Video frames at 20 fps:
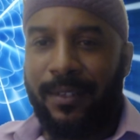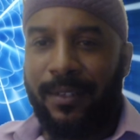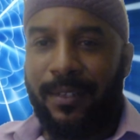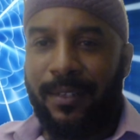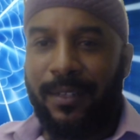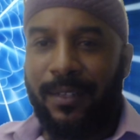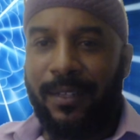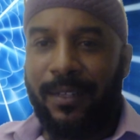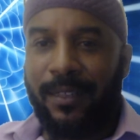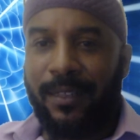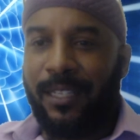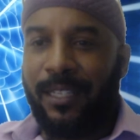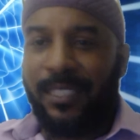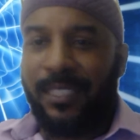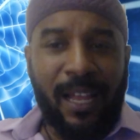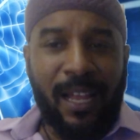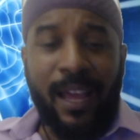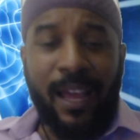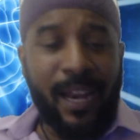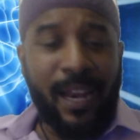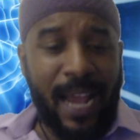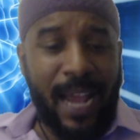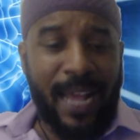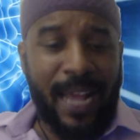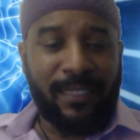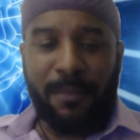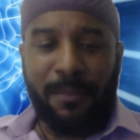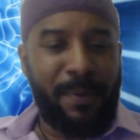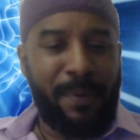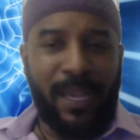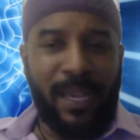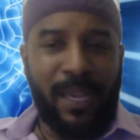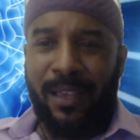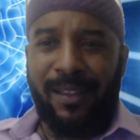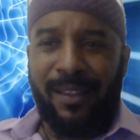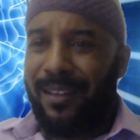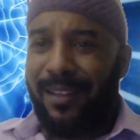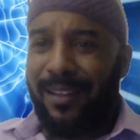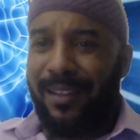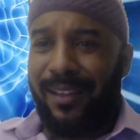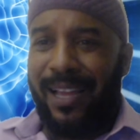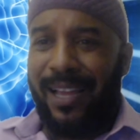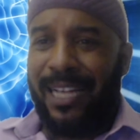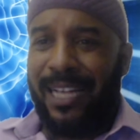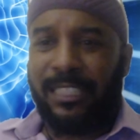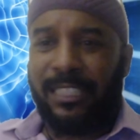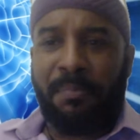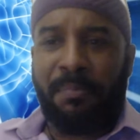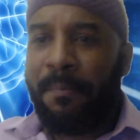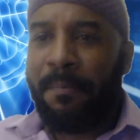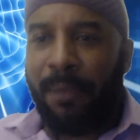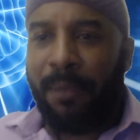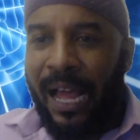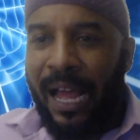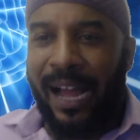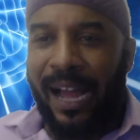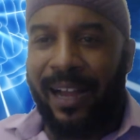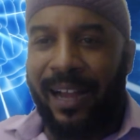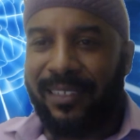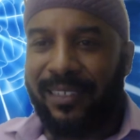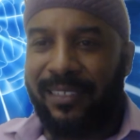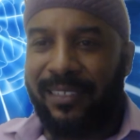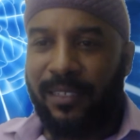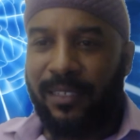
The sun has to be blocked.